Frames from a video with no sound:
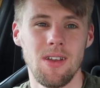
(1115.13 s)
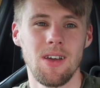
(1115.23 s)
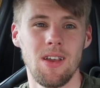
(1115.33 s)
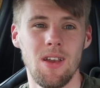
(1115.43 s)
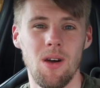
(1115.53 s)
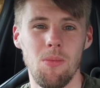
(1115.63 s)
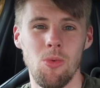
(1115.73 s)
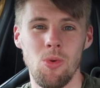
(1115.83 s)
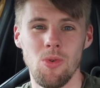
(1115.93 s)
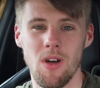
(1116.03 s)
a lot
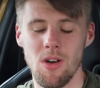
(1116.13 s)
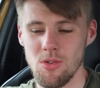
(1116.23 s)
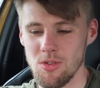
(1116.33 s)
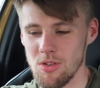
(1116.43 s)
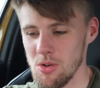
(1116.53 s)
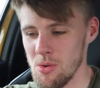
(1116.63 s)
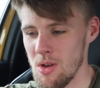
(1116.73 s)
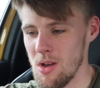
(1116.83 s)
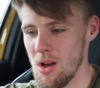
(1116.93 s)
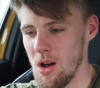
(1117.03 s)
more that I could do.
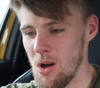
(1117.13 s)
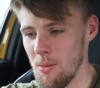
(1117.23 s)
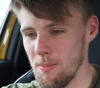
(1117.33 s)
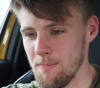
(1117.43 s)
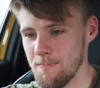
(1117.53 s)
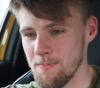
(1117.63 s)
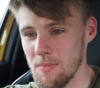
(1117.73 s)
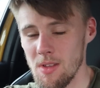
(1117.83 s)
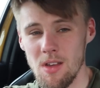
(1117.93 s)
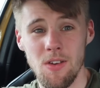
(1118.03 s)

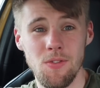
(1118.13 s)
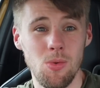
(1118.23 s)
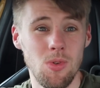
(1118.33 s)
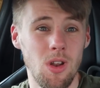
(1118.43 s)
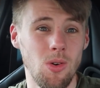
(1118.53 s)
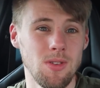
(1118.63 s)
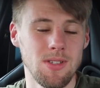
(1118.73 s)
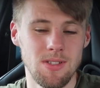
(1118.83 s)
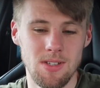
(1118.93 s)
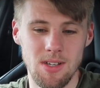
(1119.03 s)
If you would like
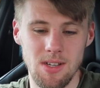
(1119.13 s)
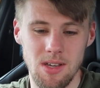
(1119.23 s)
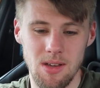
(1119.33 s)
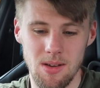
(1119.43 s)
to see